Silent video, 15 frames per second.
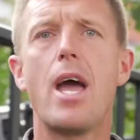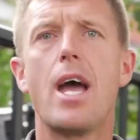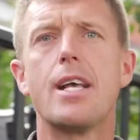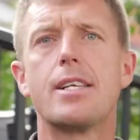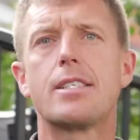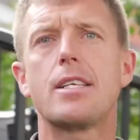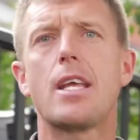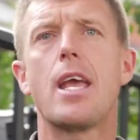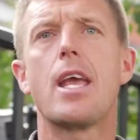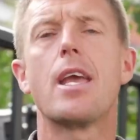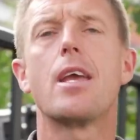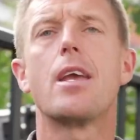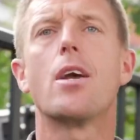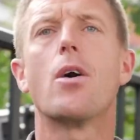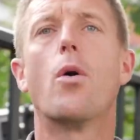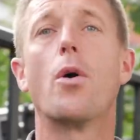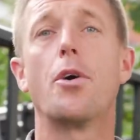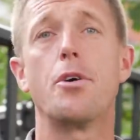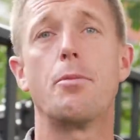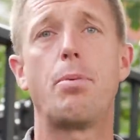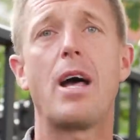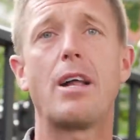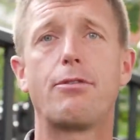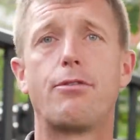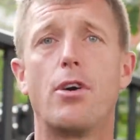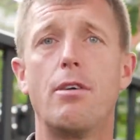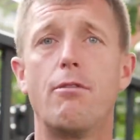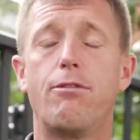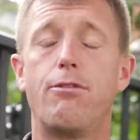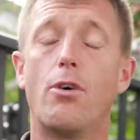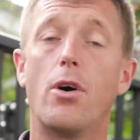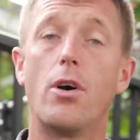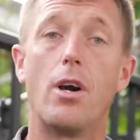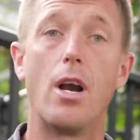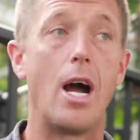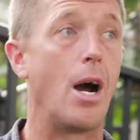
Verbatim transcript: as a order platform for